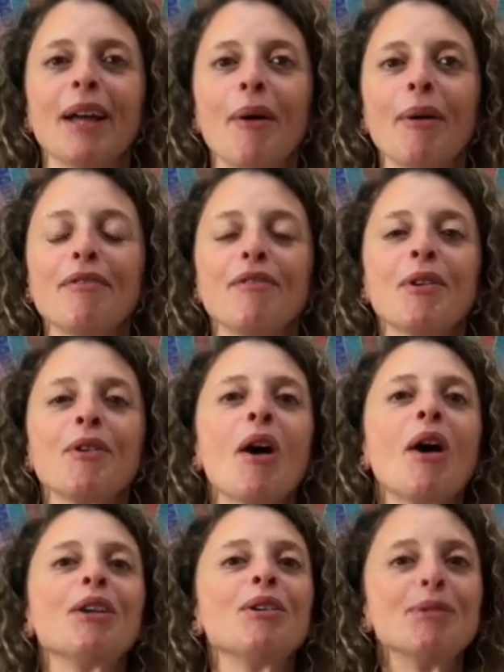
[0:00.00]
Now, if you're
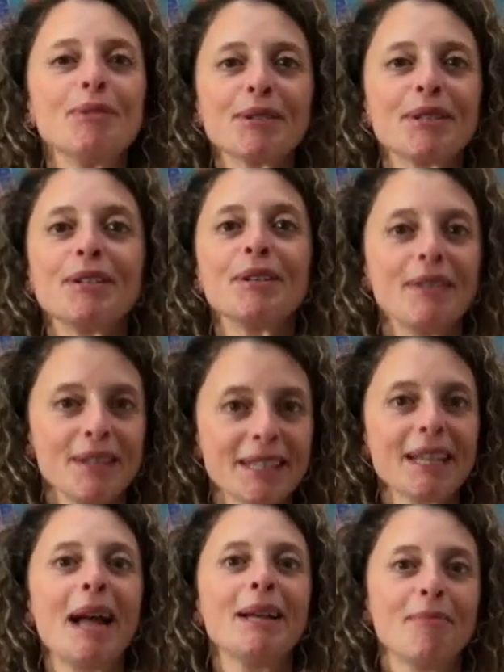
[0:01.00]
not used to
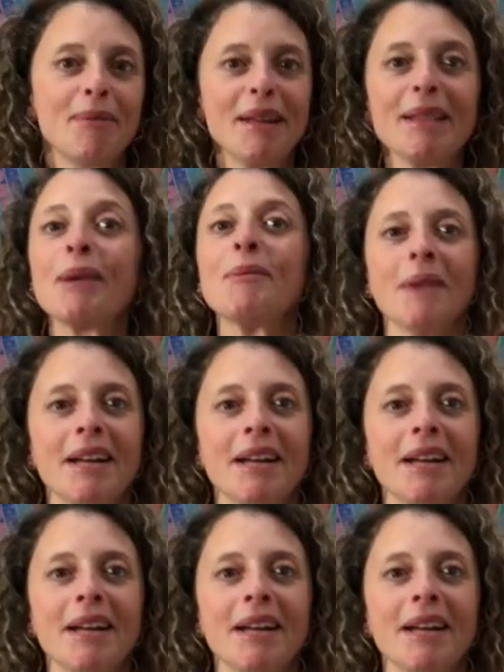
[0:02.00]
this kind of breathing,